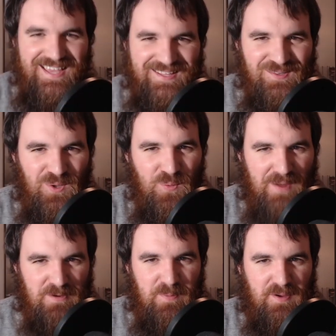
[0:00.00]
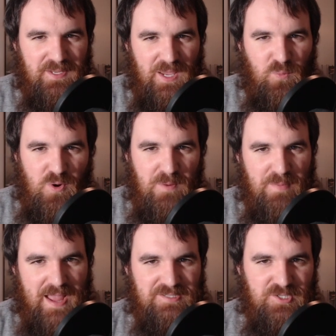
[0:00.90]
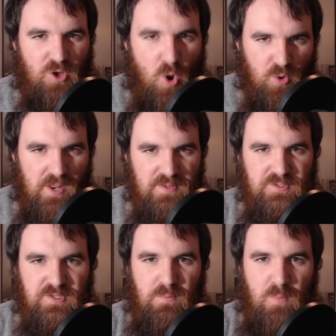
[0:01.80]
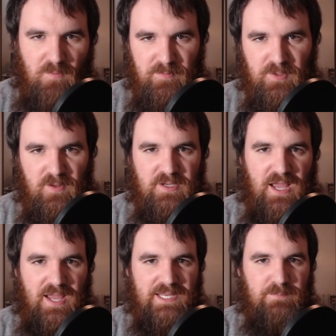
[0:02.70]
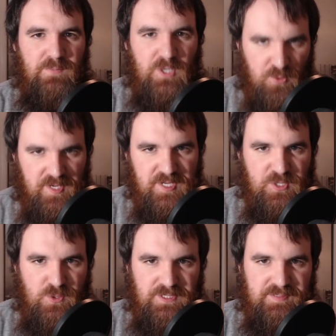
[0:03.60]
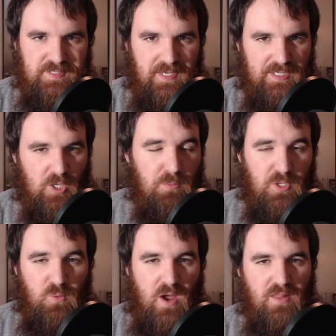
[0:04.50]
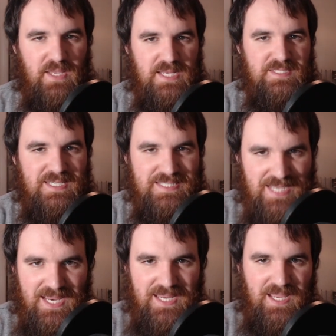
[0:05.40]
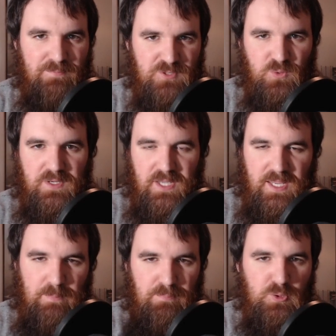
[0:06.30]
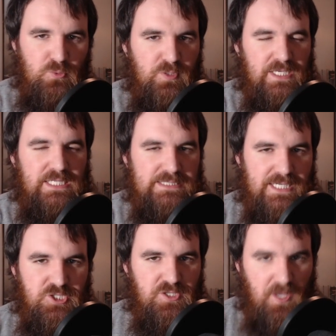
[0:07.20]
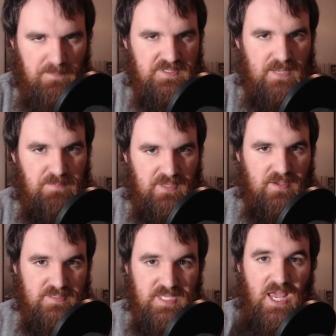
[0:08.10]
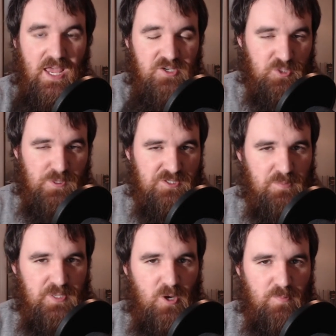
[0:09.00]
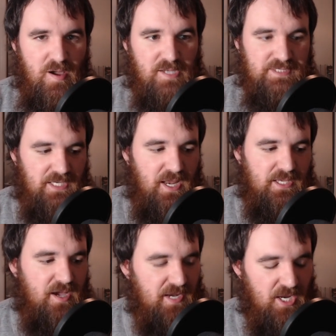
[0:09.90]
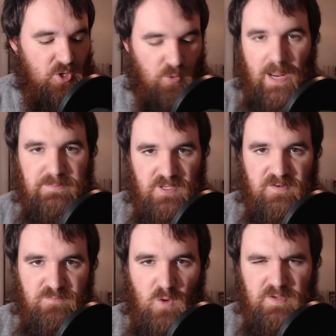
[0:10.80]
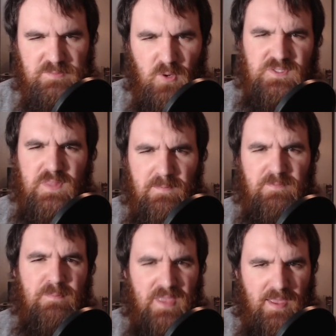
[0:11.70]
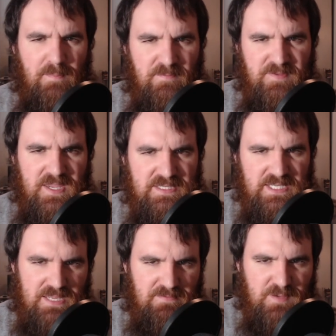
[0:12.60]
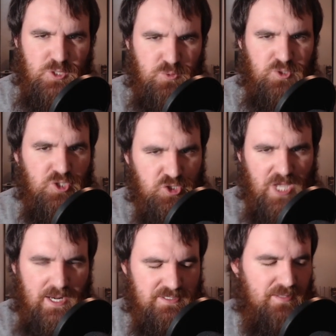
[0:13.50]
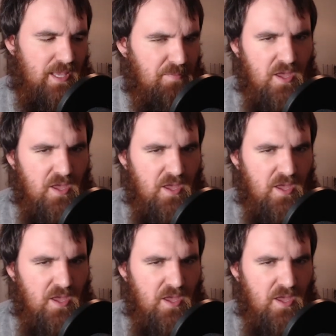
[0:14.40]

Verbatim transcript: Hello, everybody, and welcome back to Odin's Movie Blog. I am the critic who is a cynic, Hope doing well, and today I'm doing a Blu-ray collection update because just went to the P.O. box and I got a crap ton of movies, most of them from MVD Visual, so shout out to them